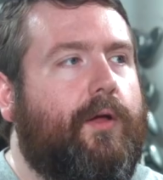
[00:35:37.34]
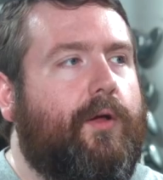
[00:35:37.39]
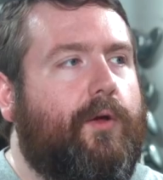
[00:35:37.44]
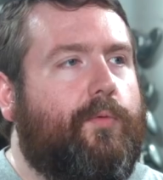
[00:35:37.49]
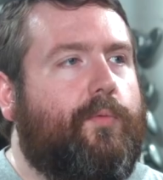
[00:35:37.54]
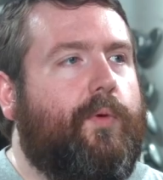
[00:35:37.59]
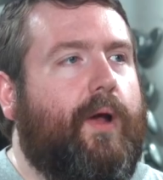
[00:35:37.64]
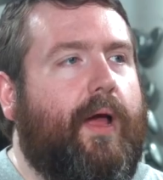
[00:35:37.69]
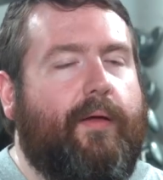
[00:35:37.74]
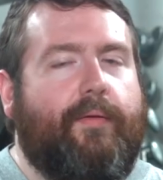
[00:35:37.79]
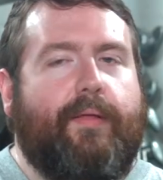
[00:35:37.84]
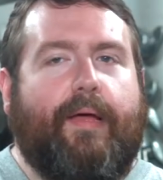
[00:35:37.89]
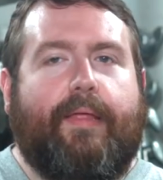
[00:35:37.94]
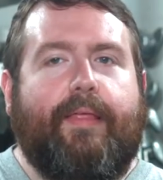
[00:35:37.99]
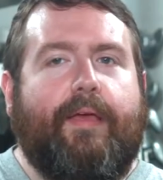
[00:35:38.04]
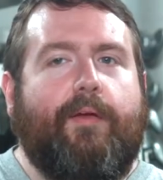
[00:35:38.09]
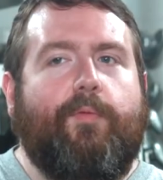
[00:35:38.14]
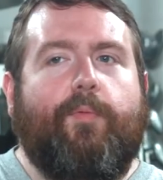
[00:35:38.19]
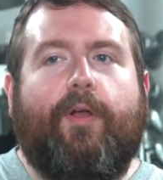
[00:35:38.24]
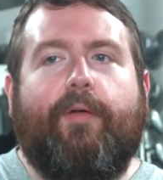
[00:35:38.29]
Right. I
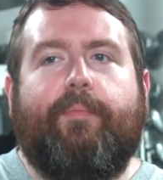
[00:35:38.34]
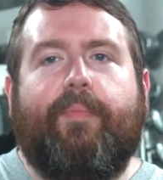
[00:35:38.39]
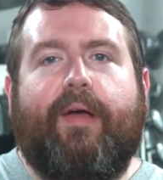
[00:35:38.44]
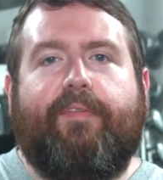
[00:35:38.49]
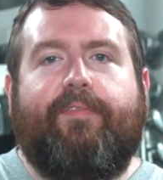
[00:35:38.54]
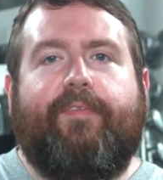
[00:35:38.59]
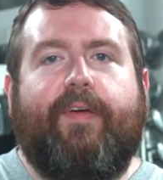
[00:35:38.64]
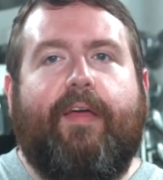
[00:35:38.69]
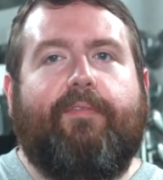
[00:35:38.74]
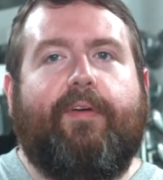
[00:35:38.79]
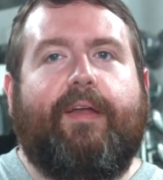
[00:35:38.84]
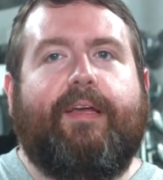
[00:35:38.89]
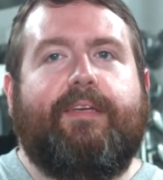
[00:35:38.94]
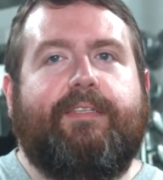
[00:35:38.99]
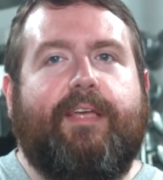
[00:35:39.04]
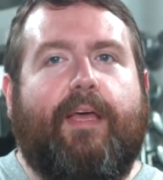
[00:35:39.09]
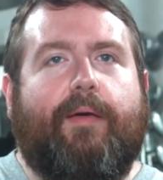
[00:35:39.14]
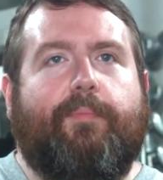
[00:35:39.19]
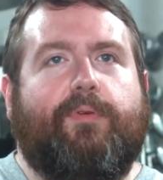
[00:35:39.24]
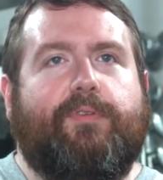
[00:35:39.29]
think one of my favorite
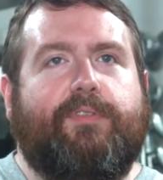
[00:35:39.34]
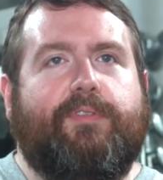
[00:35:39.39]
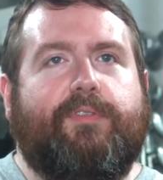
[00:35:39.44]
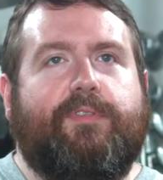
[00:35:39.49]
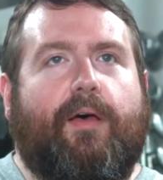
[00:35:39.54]
examples